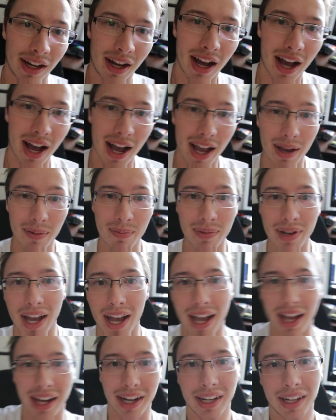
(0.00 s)
I am
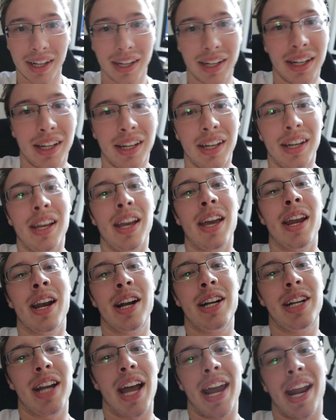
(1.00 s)
not
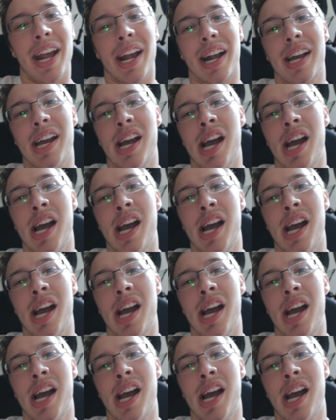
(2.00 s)
energetic.